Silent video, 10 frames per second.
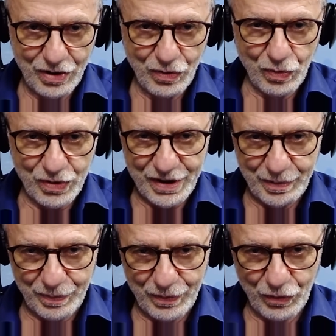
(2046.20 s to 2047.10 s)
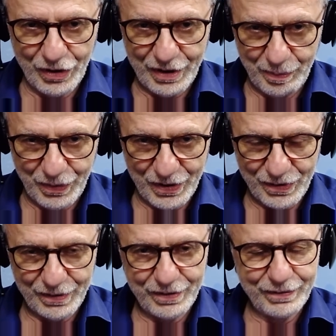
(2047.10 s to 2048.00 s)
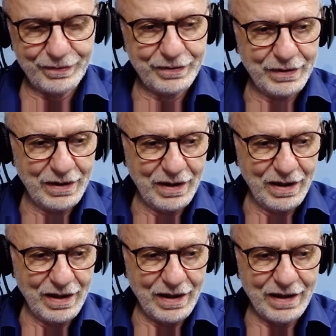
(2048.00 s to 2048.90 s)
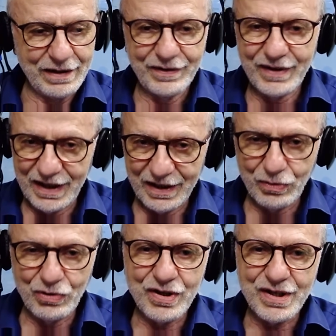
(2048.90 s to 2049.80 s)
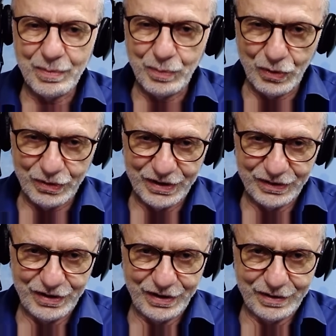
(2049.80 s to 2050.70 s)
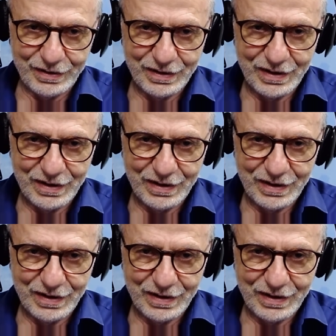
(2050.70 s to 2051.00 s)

were imprisoned. And the language is important here.